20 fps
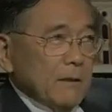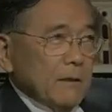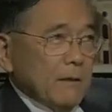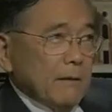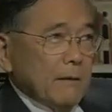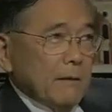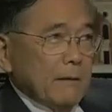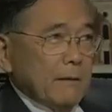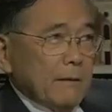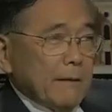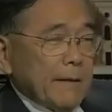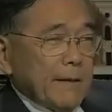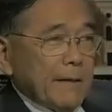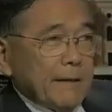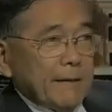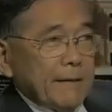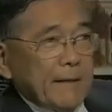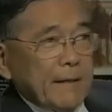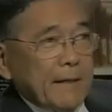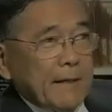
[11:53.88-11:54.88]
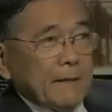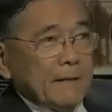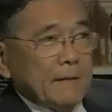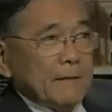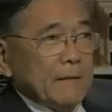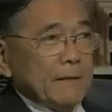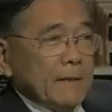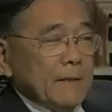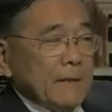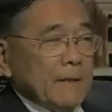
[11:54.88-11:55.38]
and
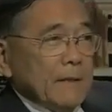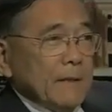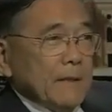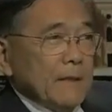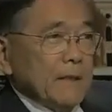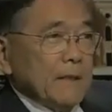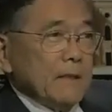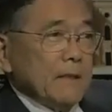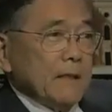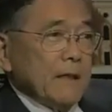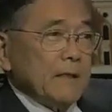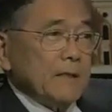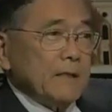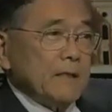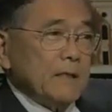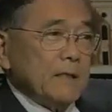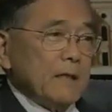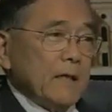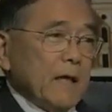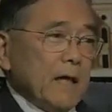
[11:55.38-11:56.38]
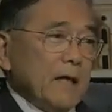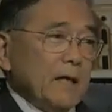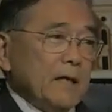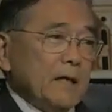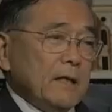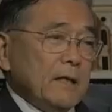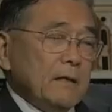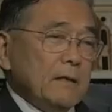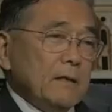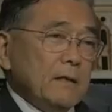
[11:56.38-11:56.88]
then in
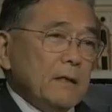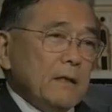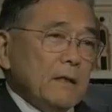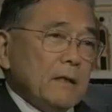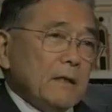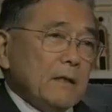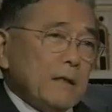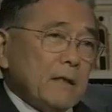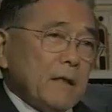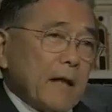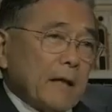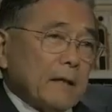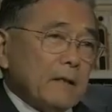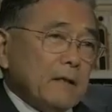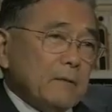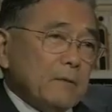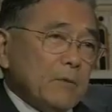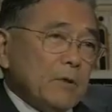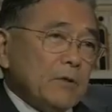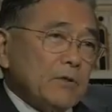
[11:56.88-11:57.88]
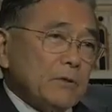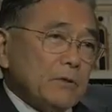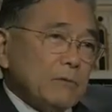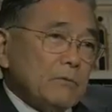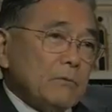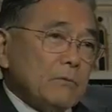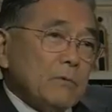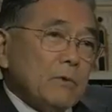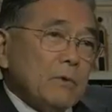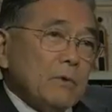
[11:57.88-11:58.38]
1980 that
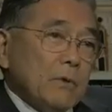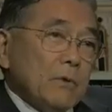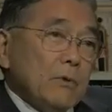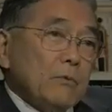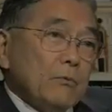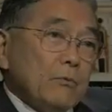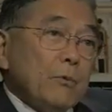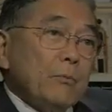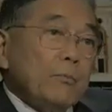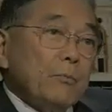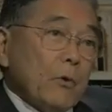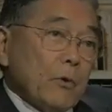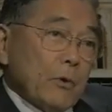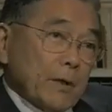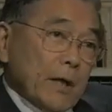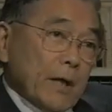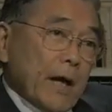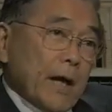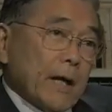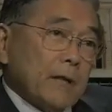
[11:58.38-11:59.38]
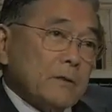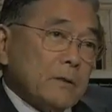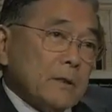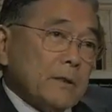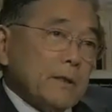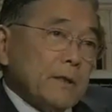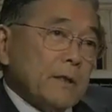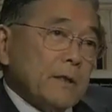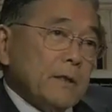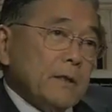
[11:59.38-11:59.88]
commission report
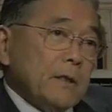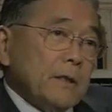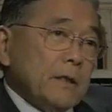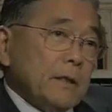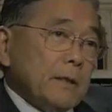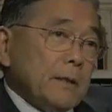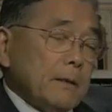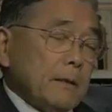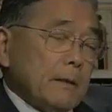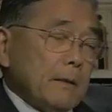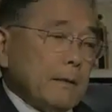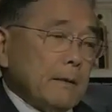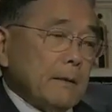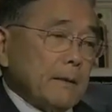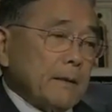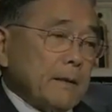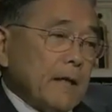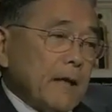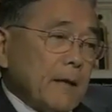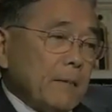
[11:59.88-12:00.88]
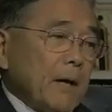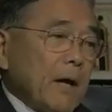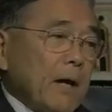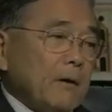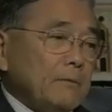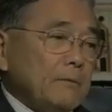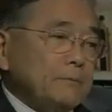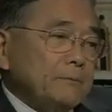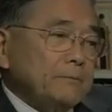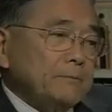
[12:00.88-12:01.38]
actually came
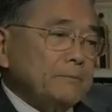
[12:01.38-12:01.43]
out,